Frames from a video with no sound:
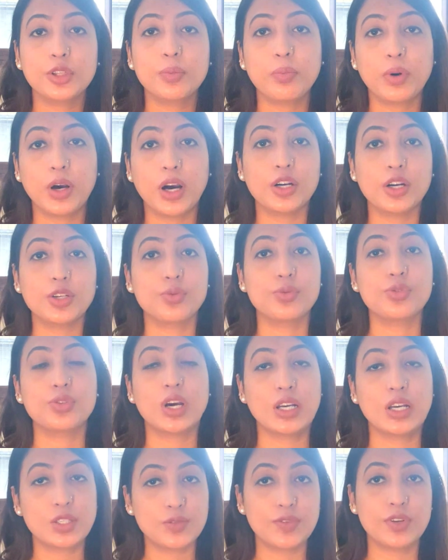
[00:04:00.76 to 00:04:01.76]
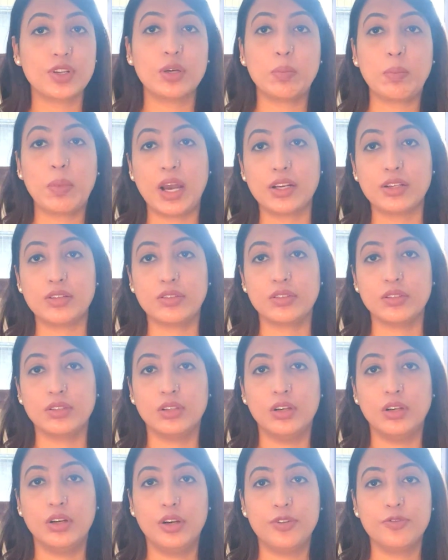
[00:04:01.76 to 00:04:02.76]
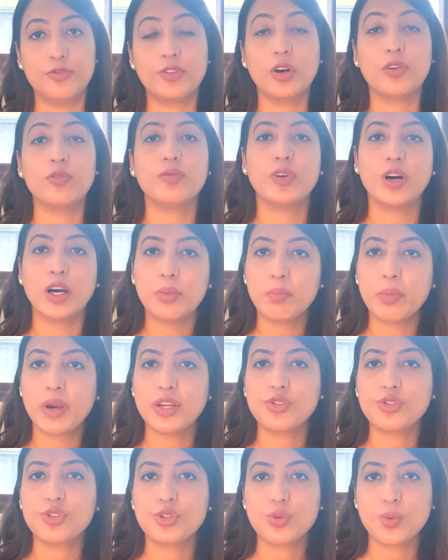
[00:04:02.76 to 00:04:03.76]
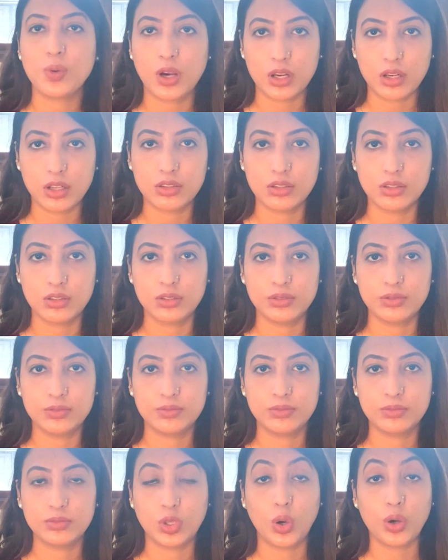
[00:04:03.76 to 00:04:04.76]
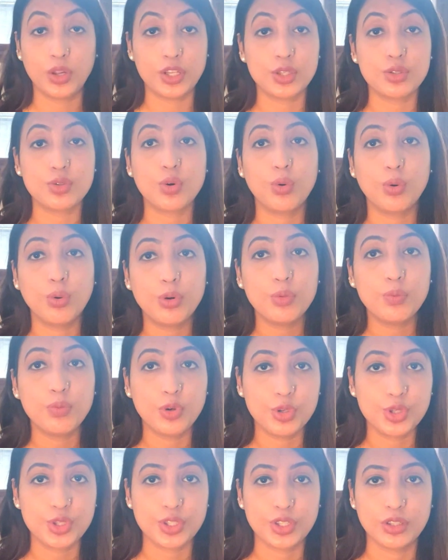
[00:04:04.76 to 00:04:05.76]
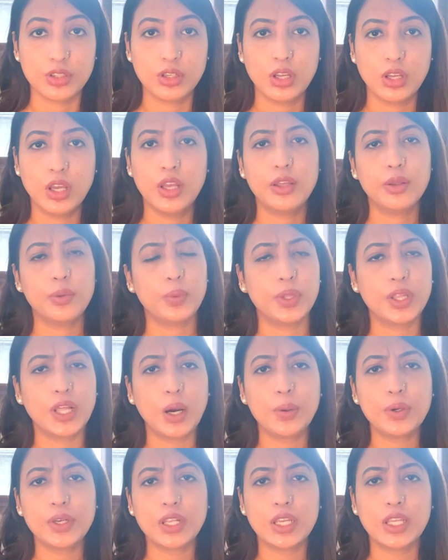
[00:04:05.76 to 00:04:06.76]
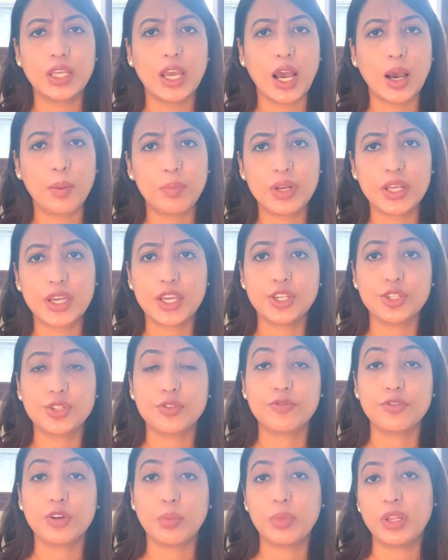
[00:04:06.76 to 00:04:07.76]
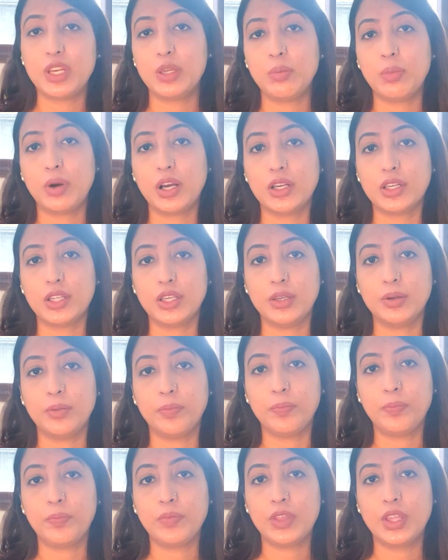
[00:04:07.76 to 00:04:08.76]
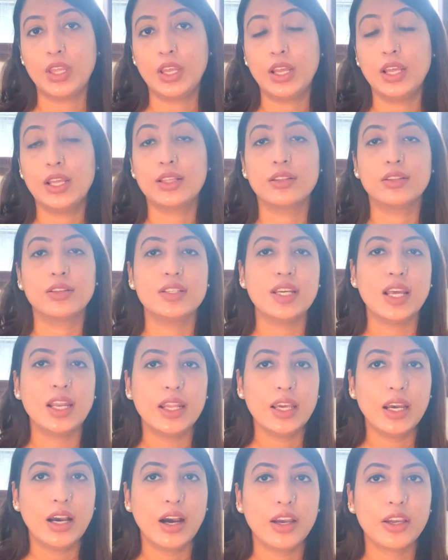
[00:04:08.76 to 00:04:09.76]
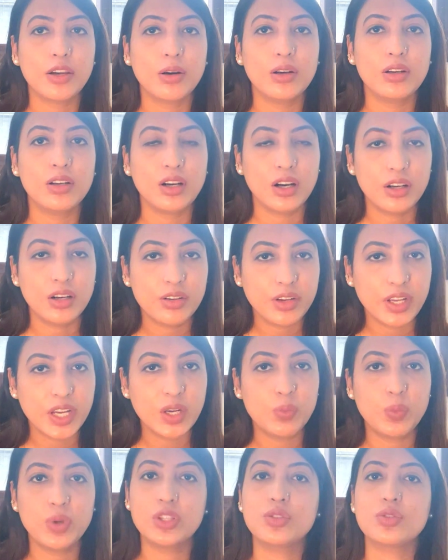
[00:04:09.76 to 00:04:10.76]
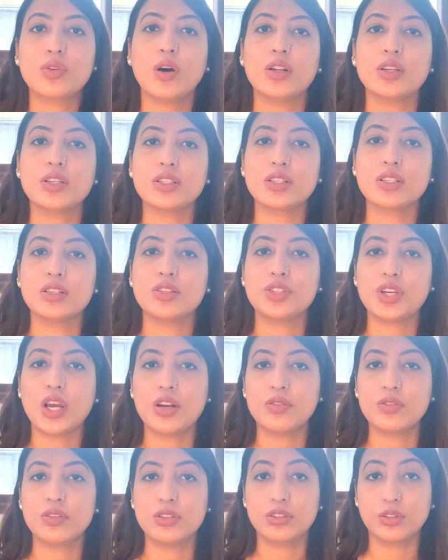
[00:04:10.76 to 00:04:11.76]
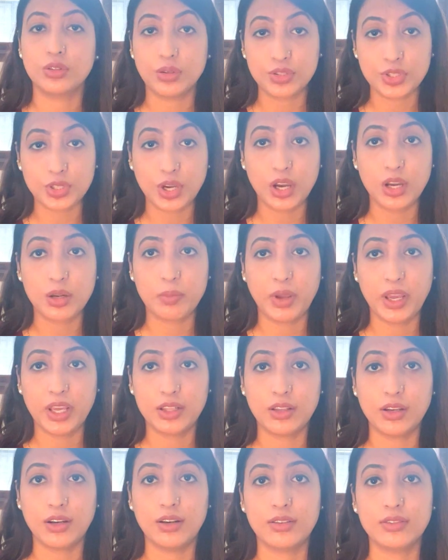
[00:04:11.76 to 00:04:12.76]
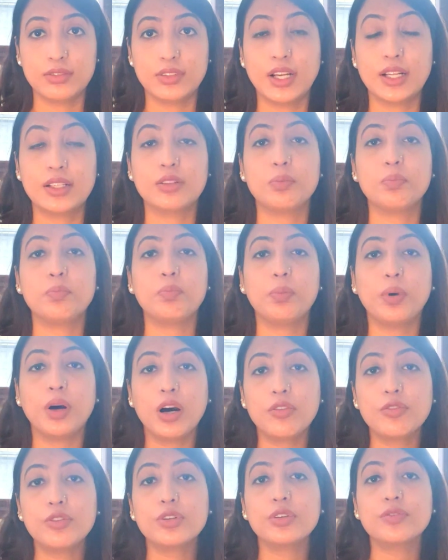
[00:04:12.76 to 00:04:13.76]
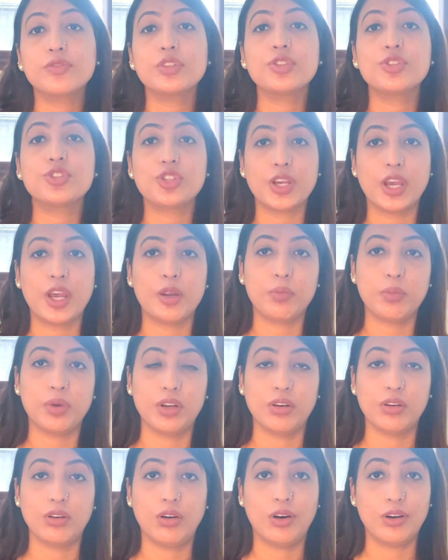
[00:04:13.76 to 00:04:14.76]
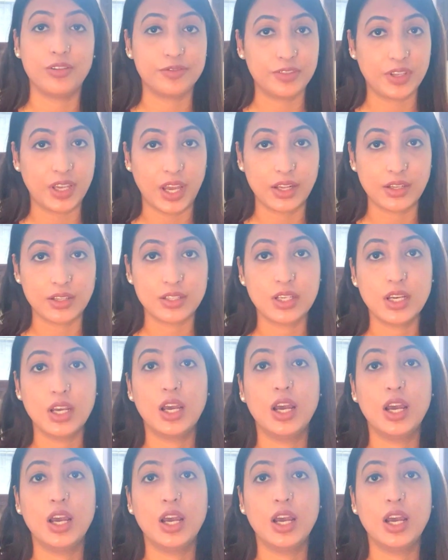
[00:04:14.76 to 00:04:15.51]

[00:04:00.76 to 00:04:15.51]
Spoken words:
the power to transfer a matter from one bench to another on his own motion without any application from any party. The Delhi High Court agreed with Solicitor General Tushar Mehta that the power of the chairman of CAT